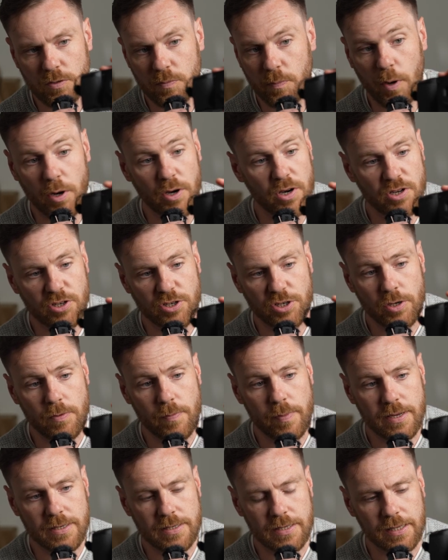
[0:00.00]
point and
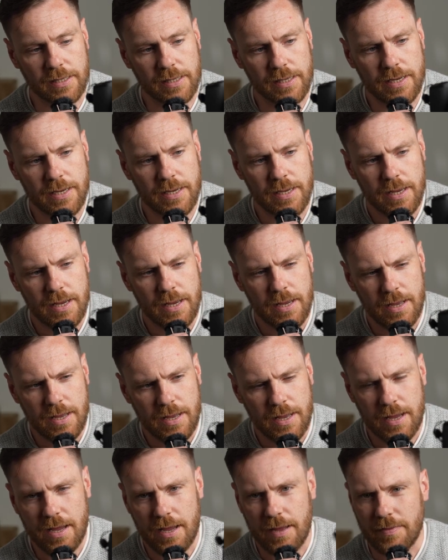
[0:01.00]
shoot basically.
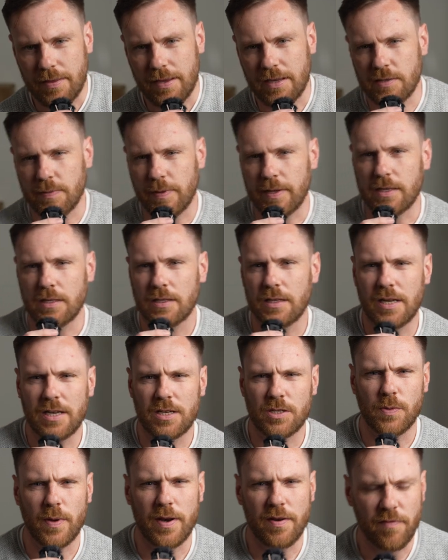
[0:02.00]
I think it's 24
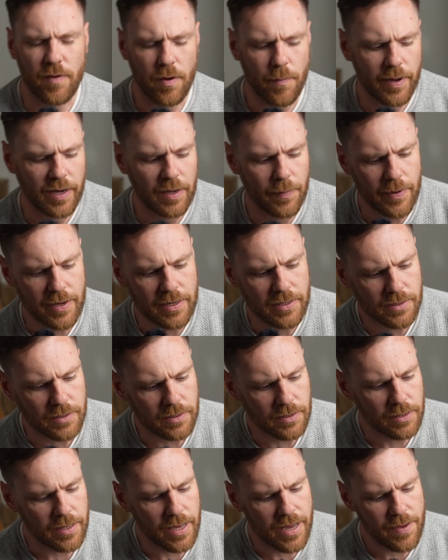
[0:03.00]

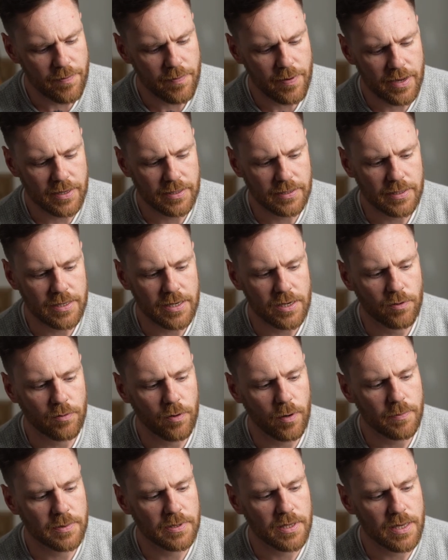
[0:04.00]
megapixel APS-C
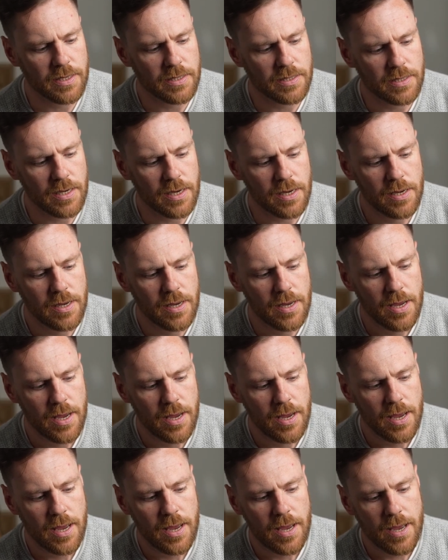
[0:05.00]
crop sensor.
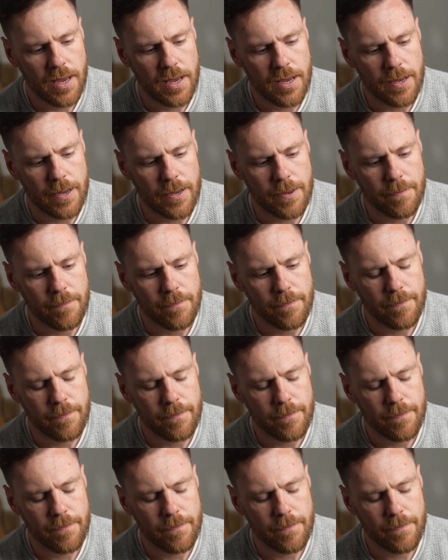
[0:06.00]
That's